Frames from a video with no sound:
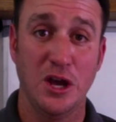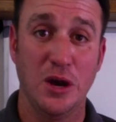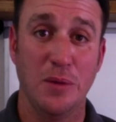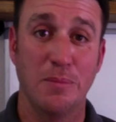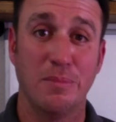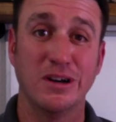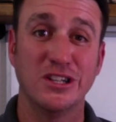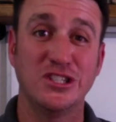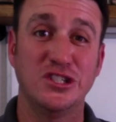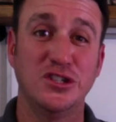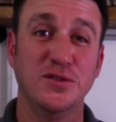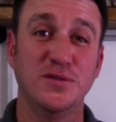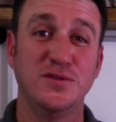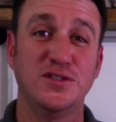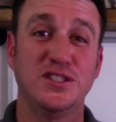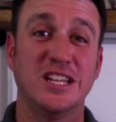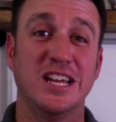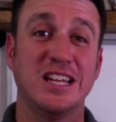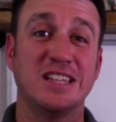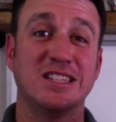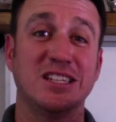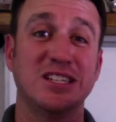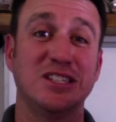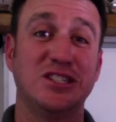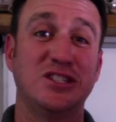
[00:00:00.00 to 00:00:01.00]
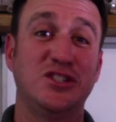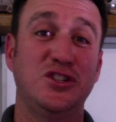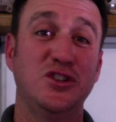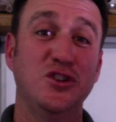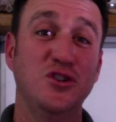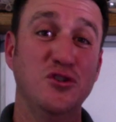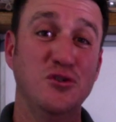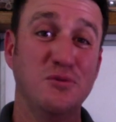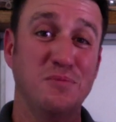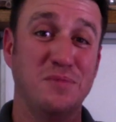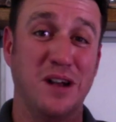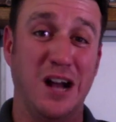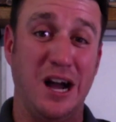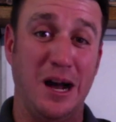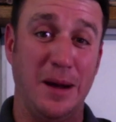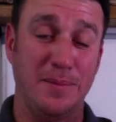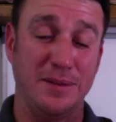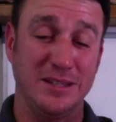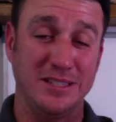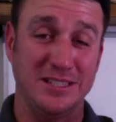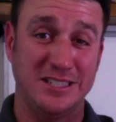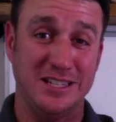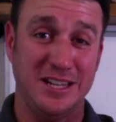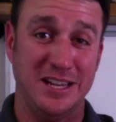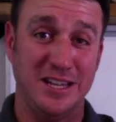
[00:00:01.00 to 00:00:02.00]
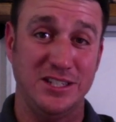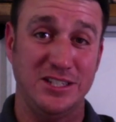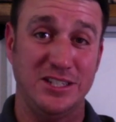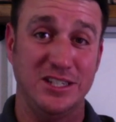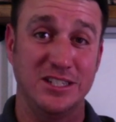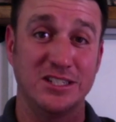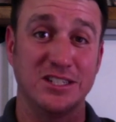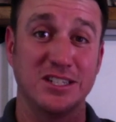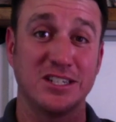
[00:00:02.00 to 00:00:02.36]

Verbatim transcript: but you've set the tube compensation